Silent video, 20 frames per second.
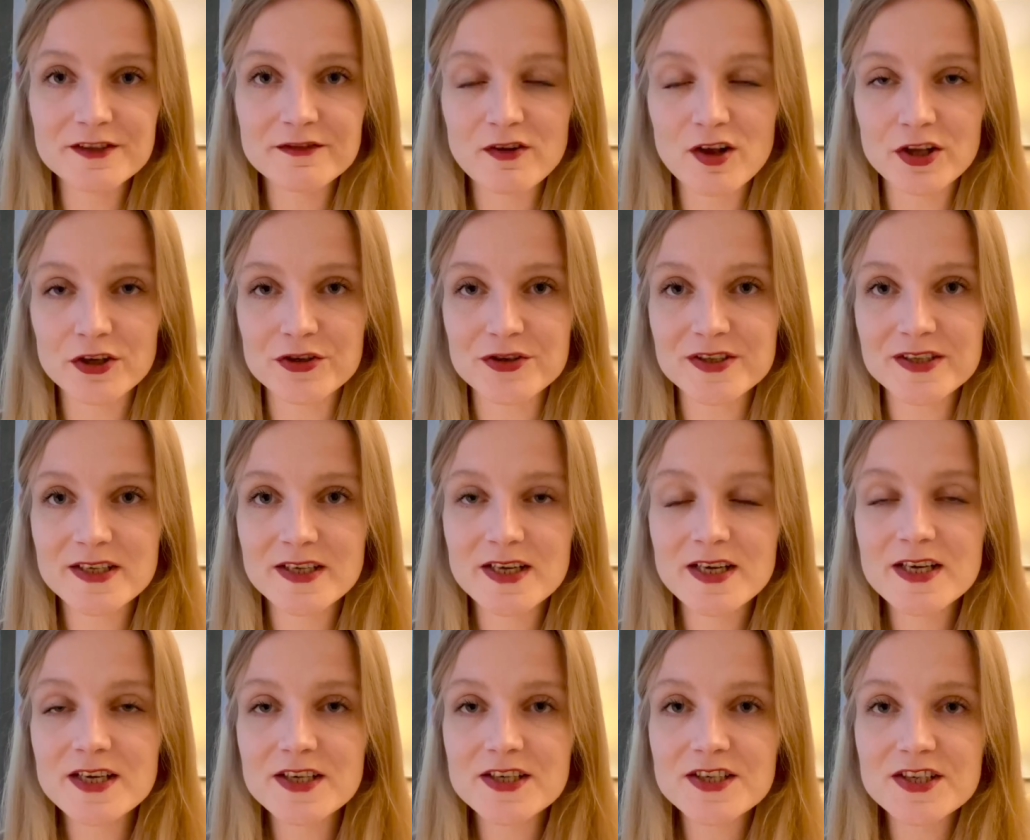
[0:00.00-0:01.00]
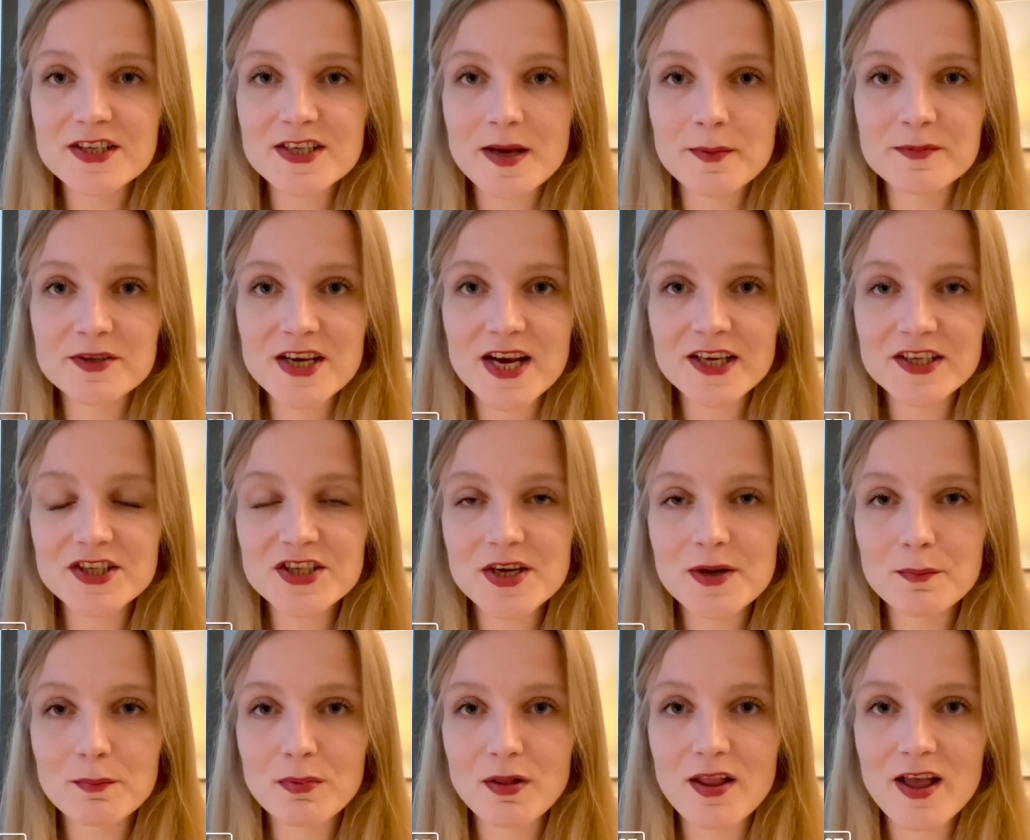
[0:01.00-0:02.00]
follows: subject
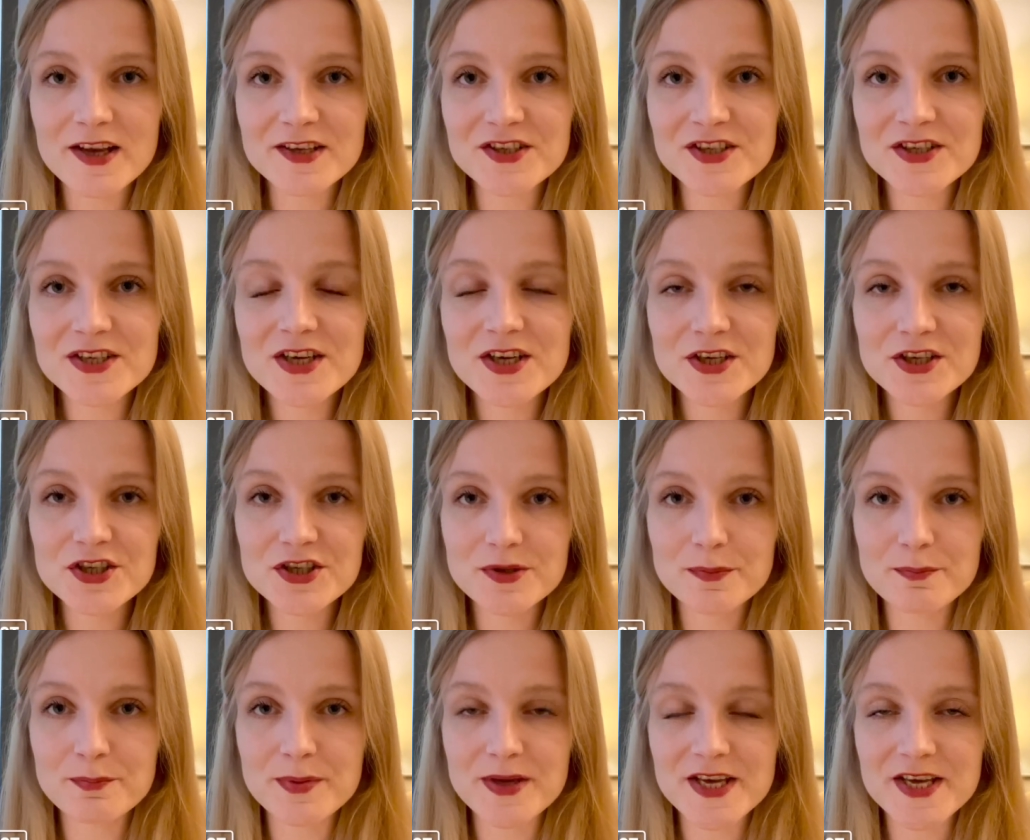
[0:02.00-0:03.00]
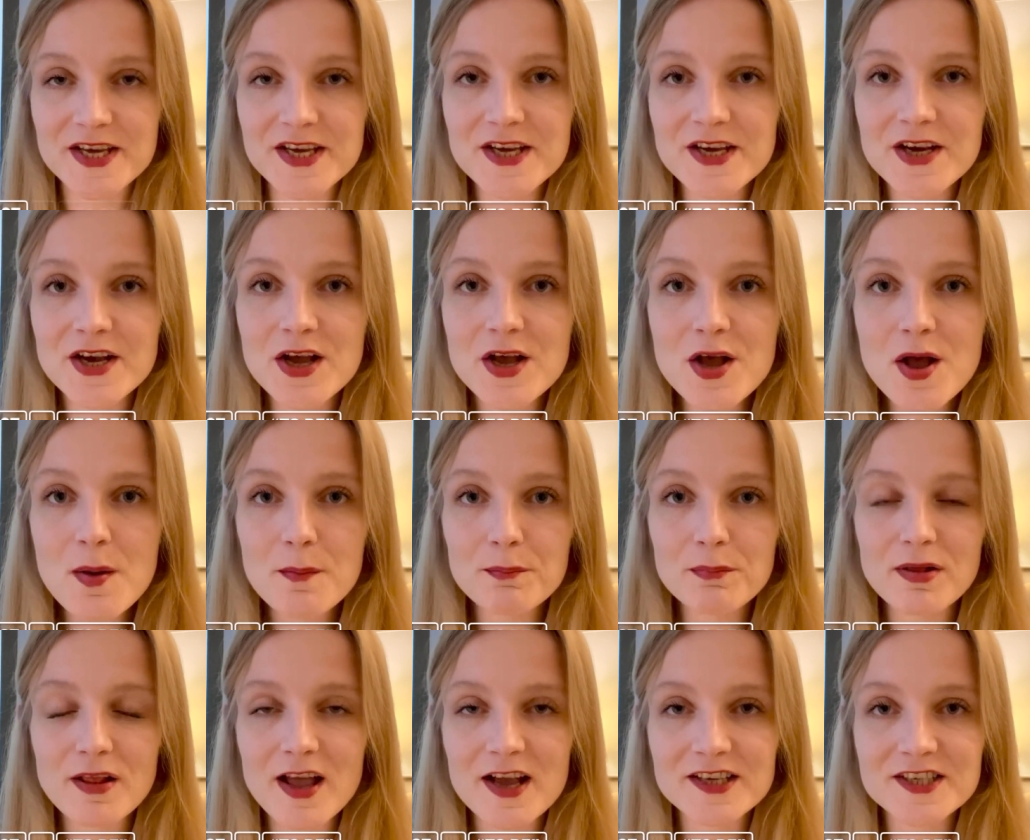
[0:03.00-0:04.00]
plus to be
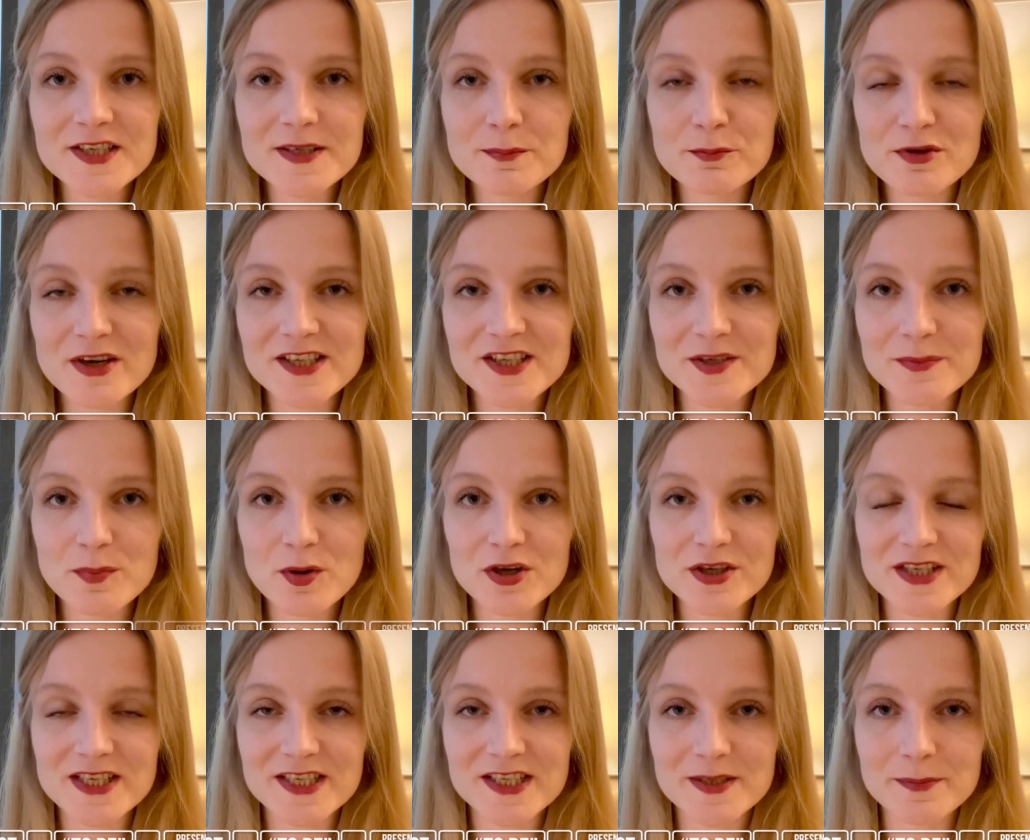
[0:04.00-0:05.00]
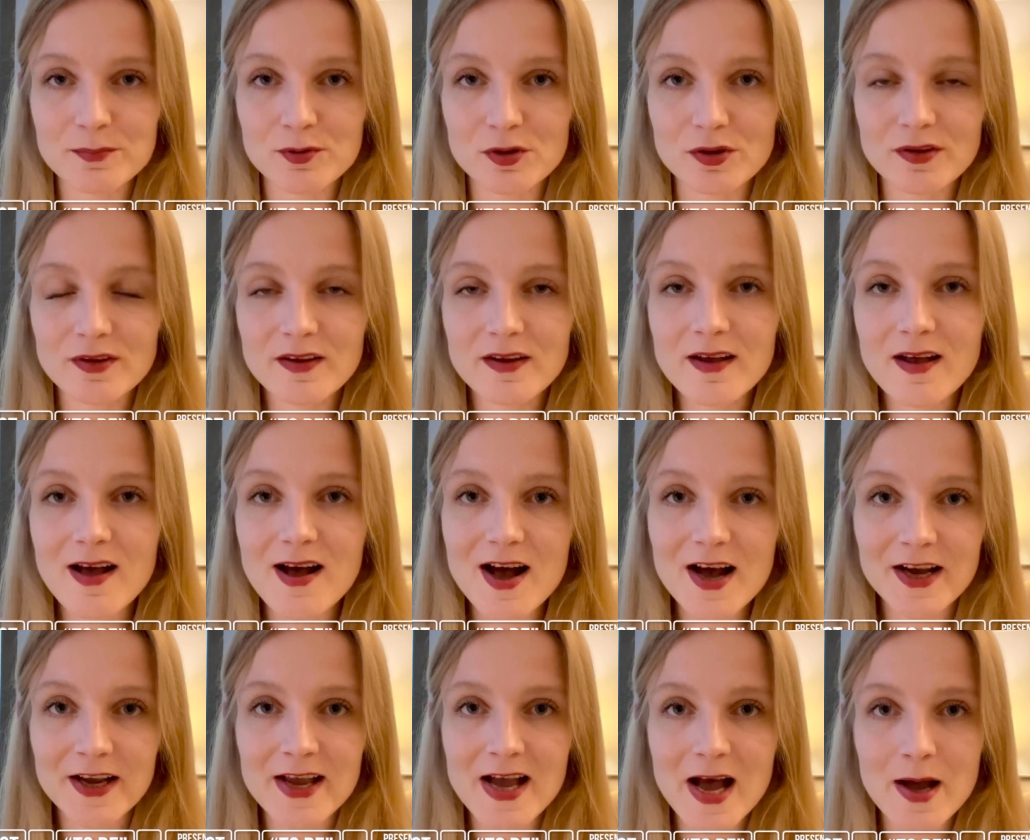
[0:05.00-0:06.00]
plus present participle.
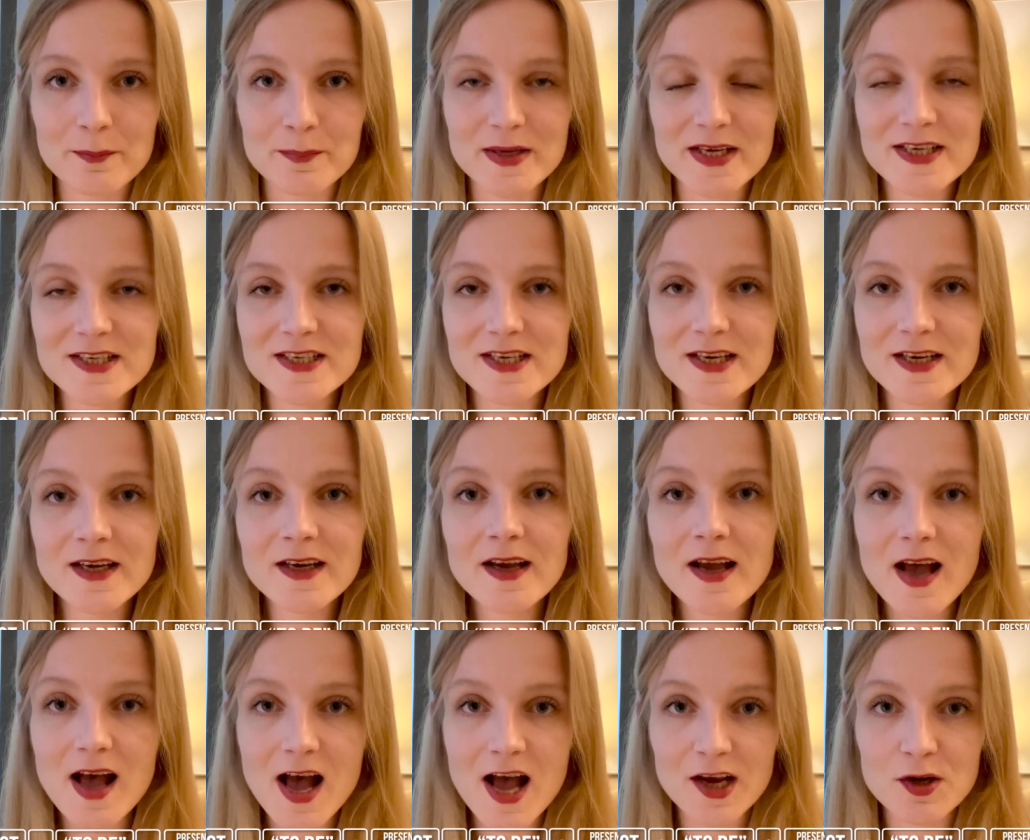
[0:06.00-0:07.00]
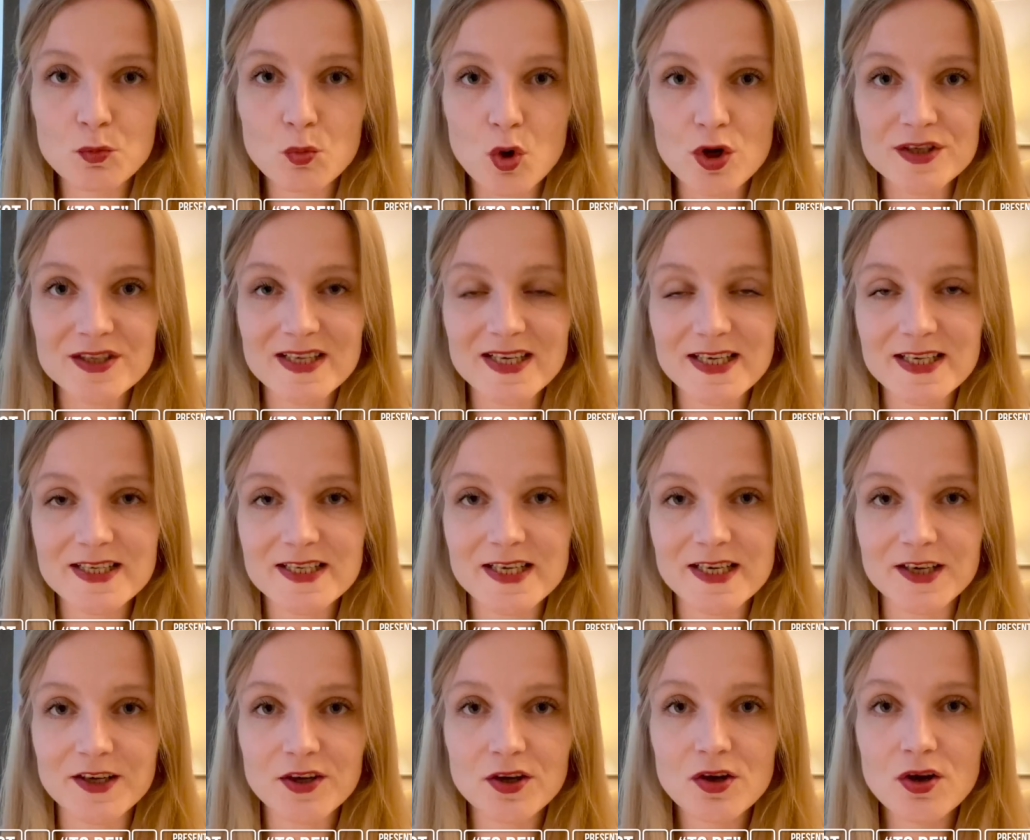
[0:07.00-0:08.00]
I am eating, I was
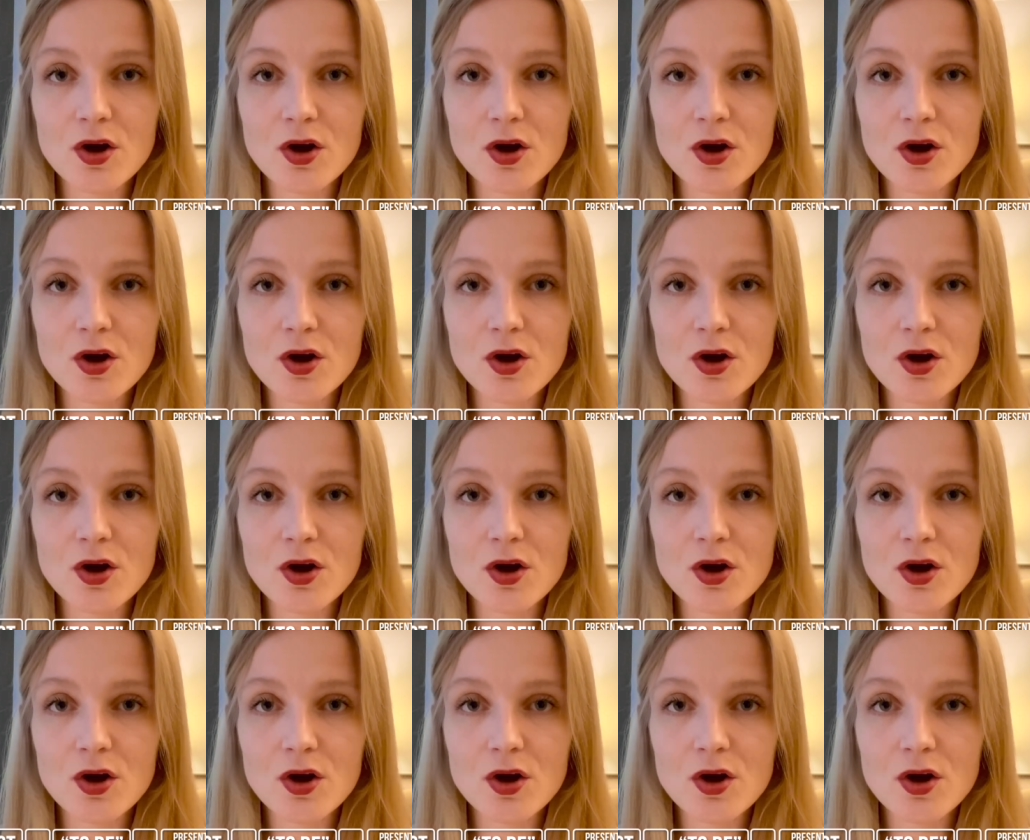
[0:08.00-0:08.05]
eating.